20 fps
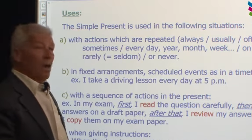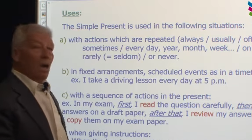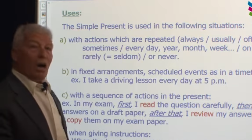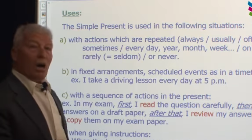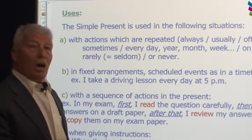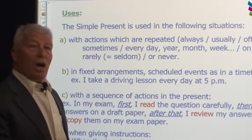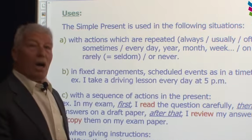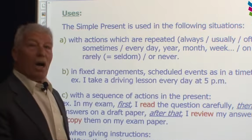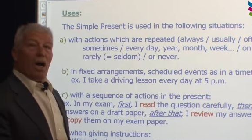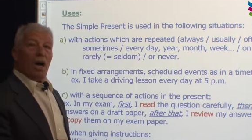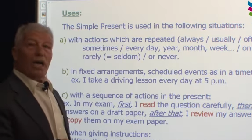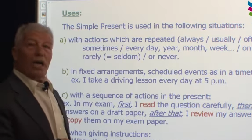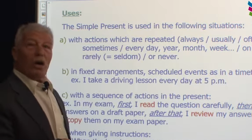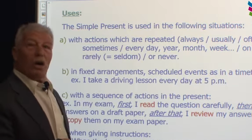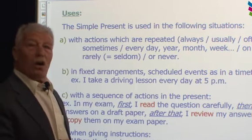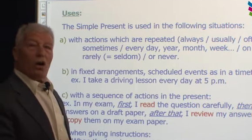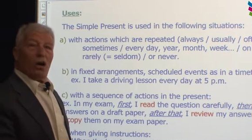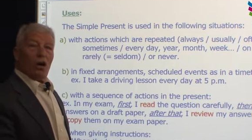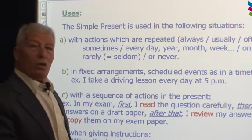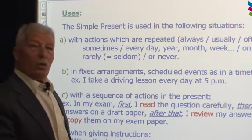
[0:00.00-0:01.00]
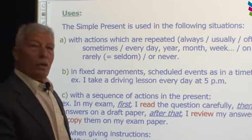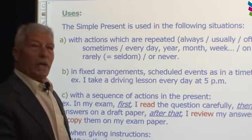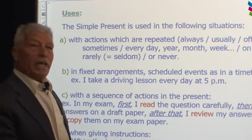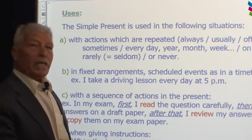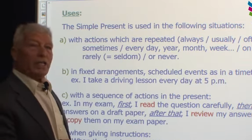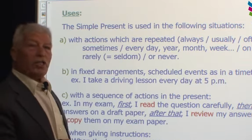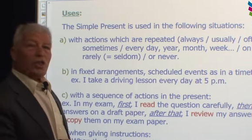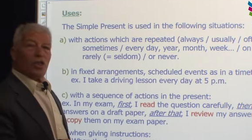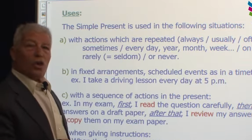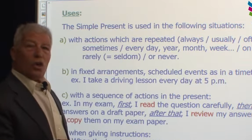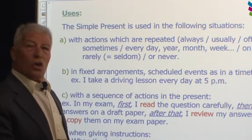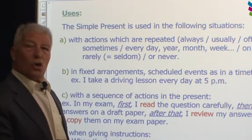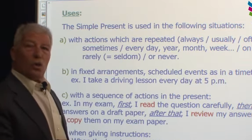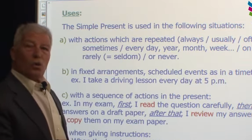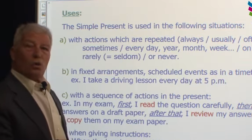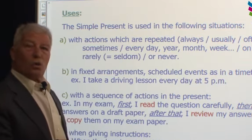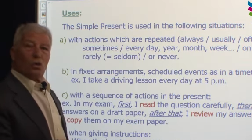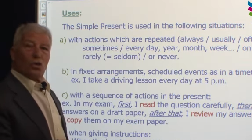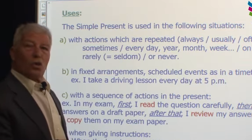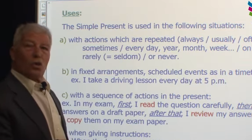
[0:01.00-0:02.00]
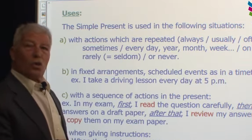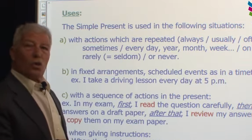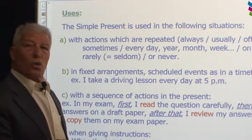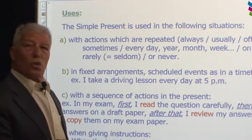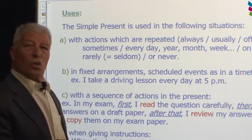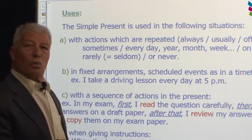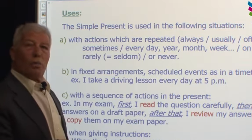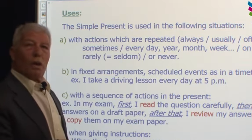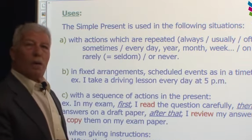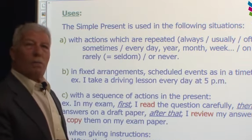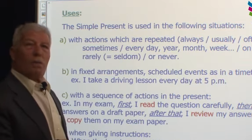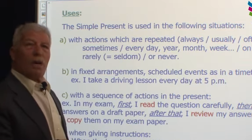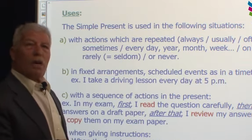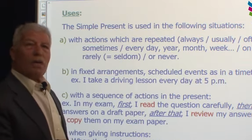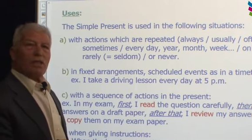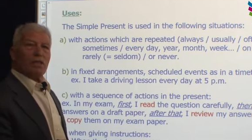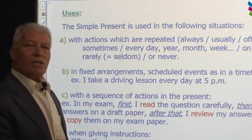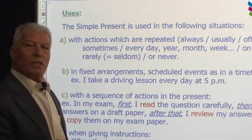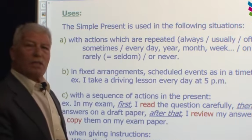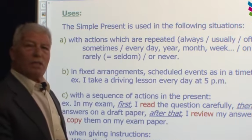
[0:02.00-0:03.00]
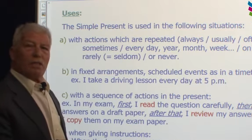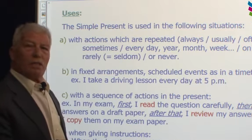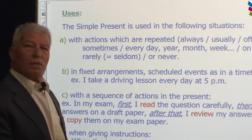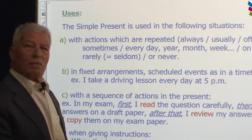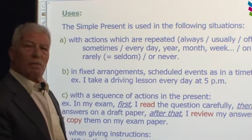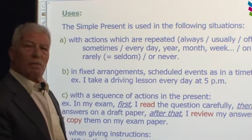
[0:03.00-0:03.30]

I always go to school by bus.